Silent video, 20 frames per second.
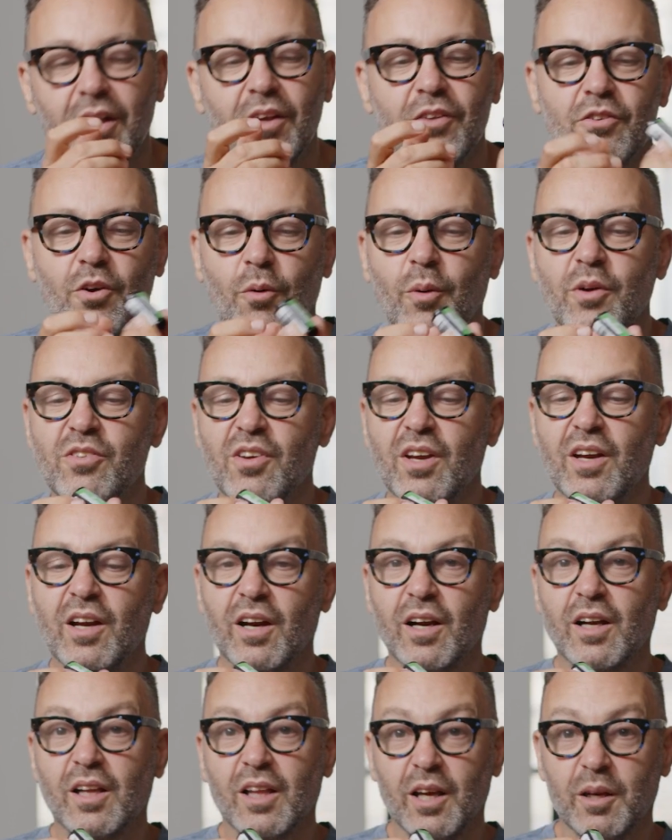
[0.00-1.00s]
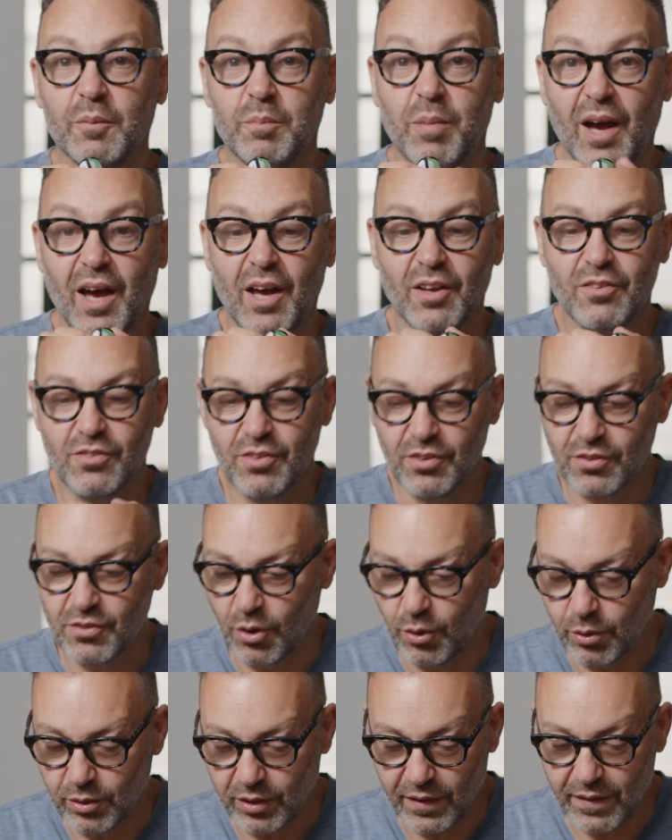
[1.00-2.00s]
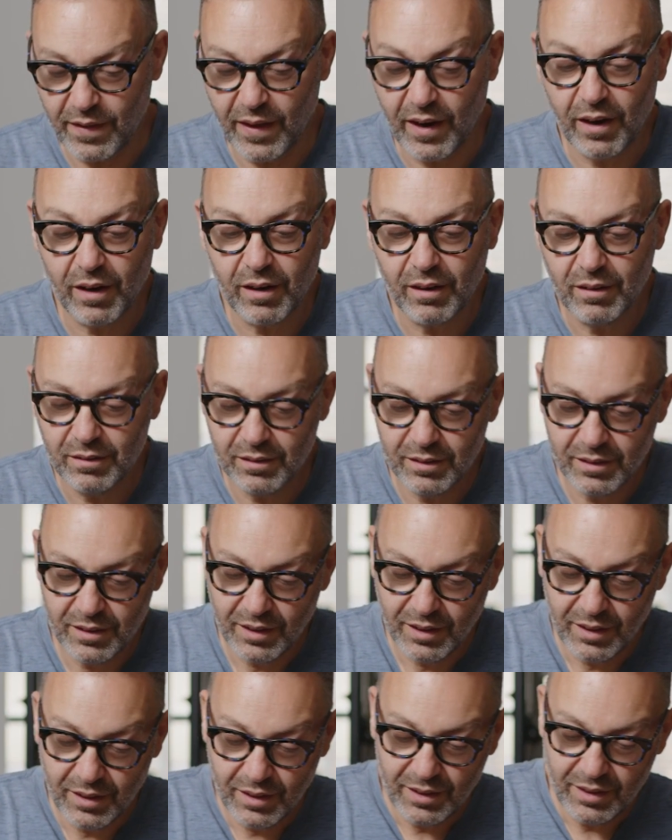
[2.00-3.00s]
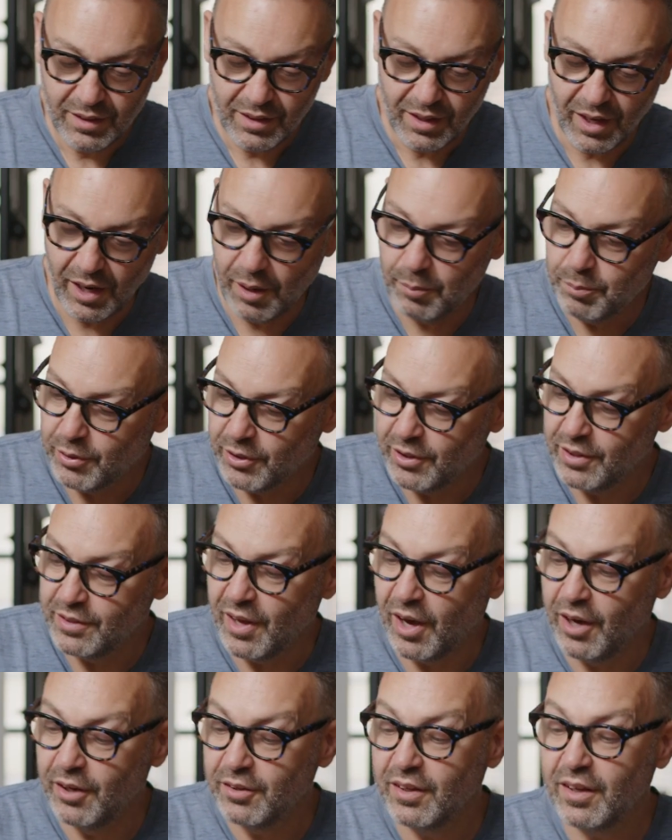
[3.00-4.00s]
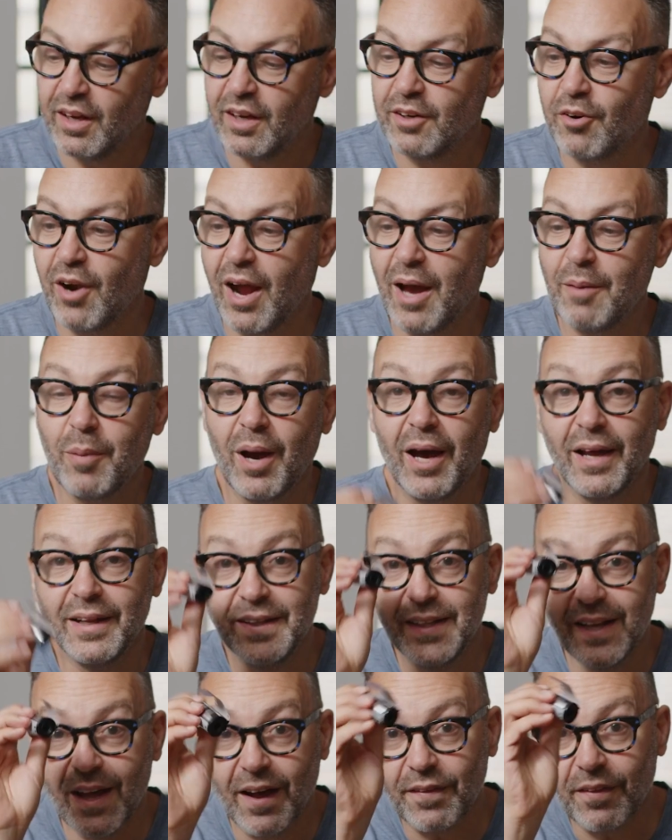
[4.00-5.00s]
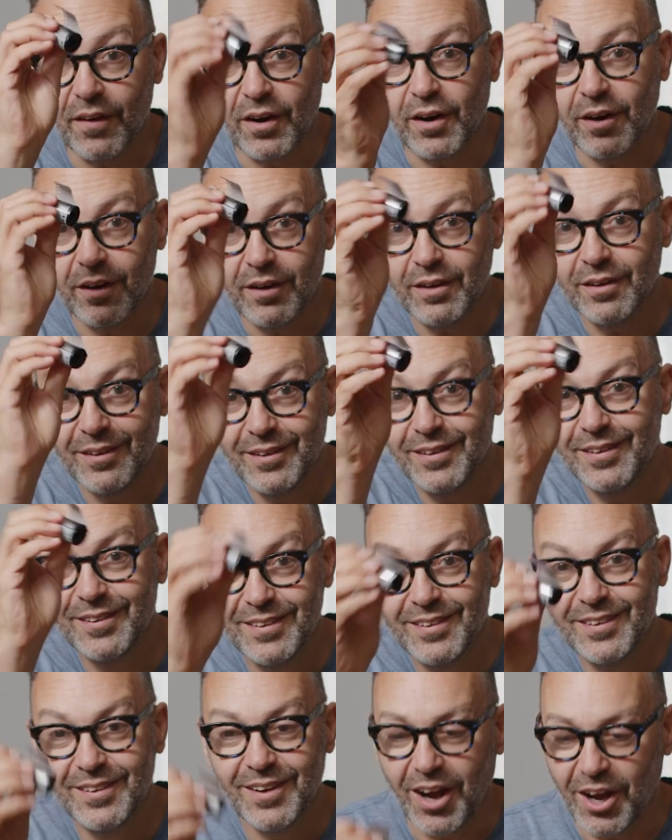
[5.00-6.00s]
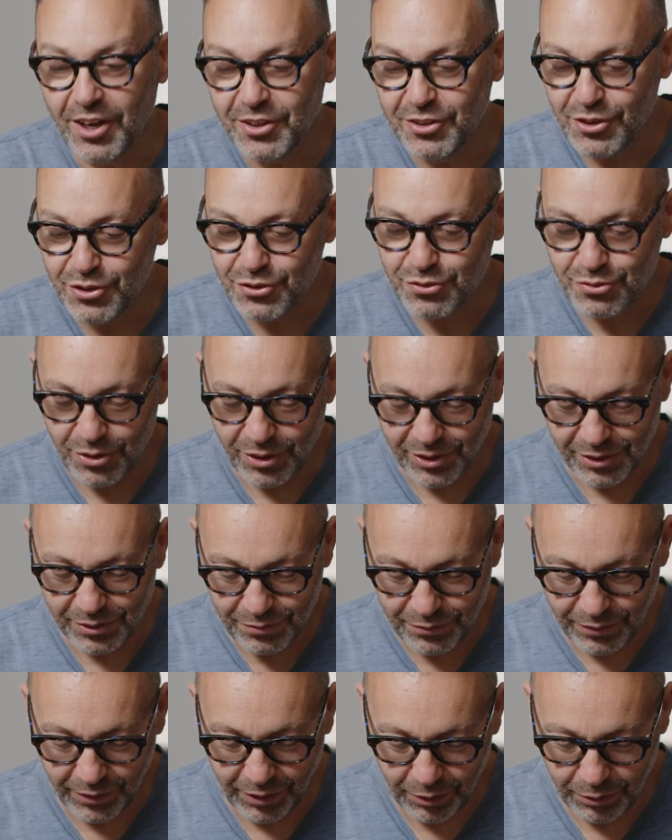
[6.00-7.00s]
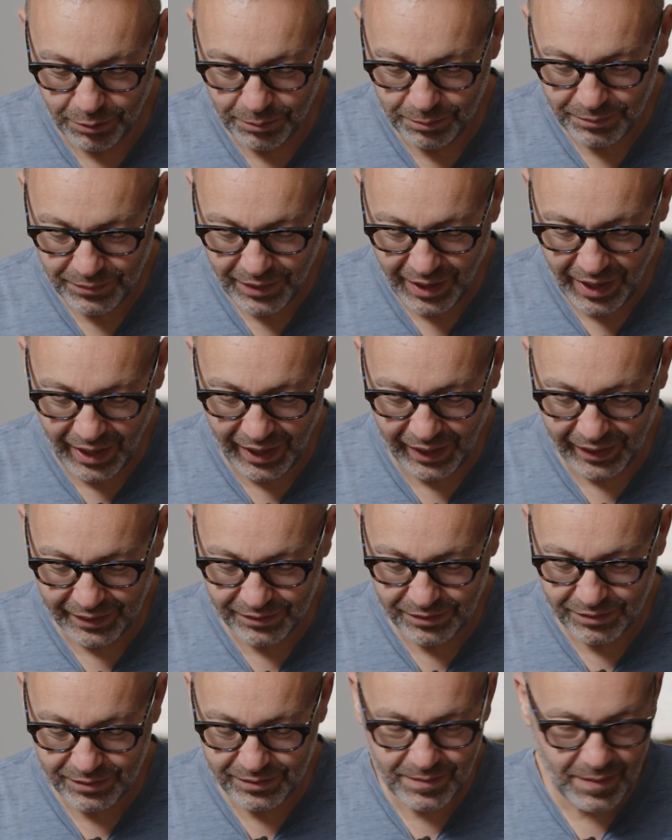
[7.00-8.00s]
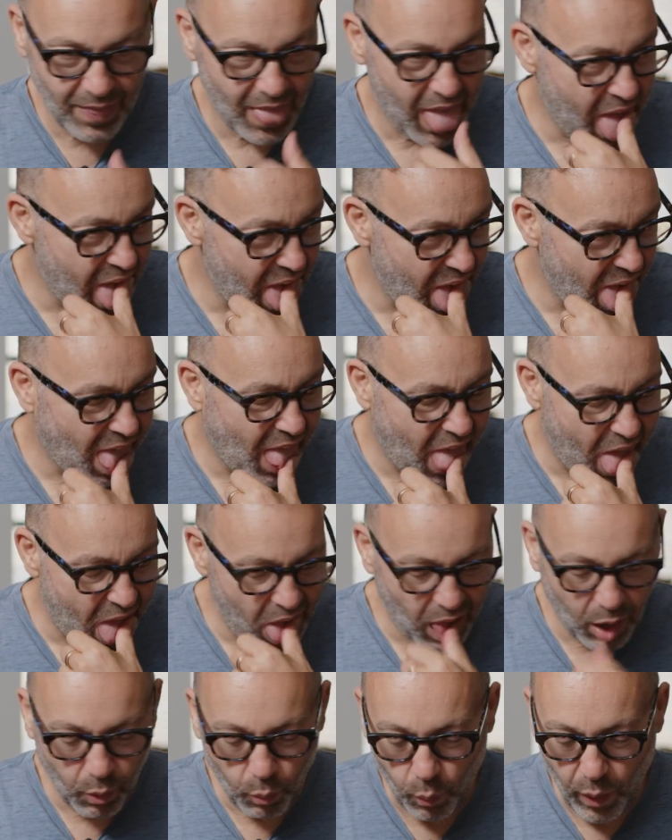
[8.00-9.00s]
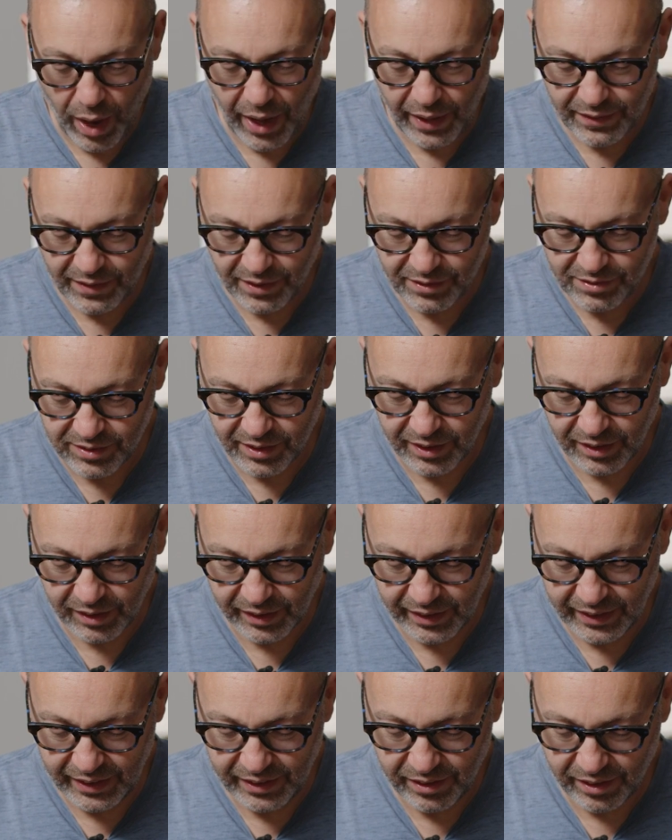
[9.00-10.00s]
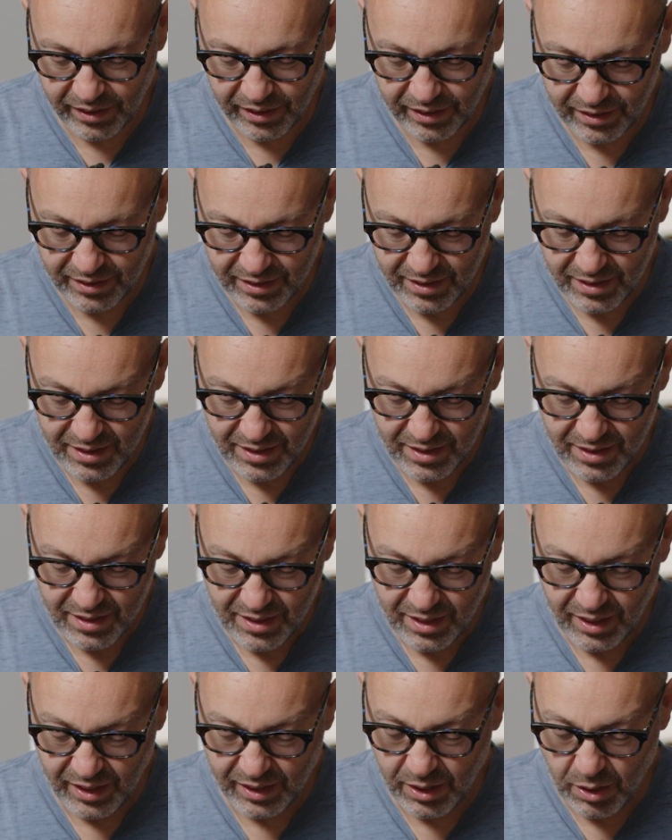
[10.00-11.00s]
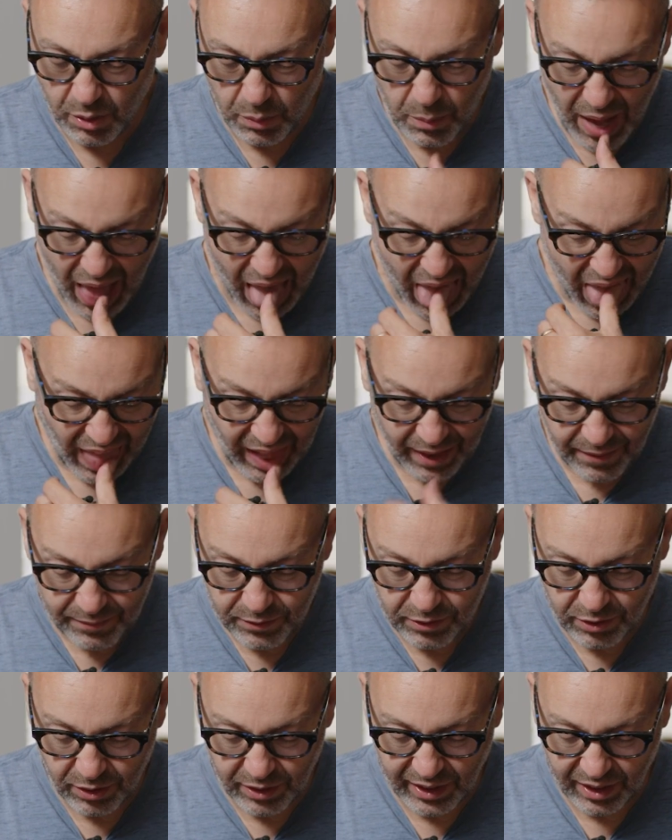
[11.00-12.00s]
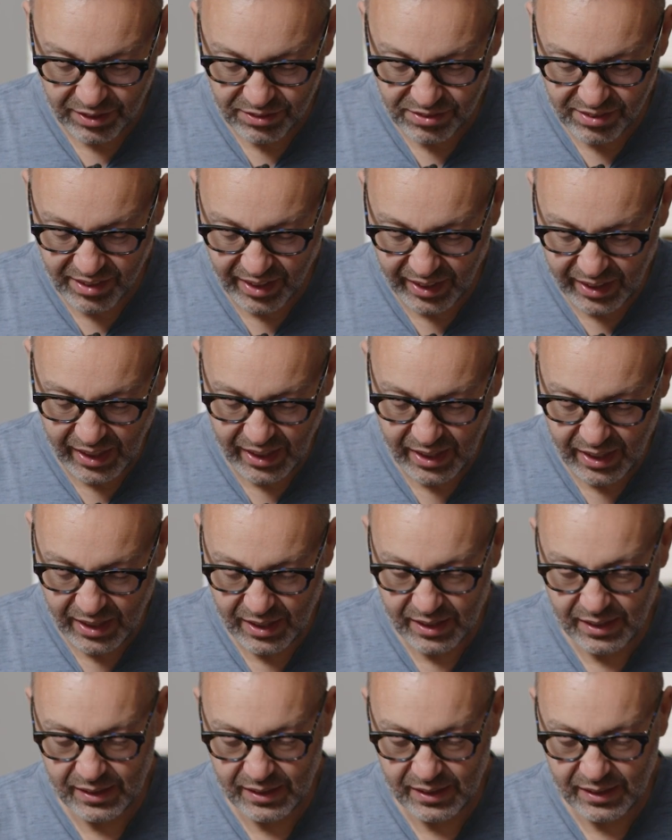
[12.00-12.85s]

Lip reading: So once you hear it click past, just hold it there, put it down, grab another unused roll of film and wet this little leader a little bit so it gets sticky.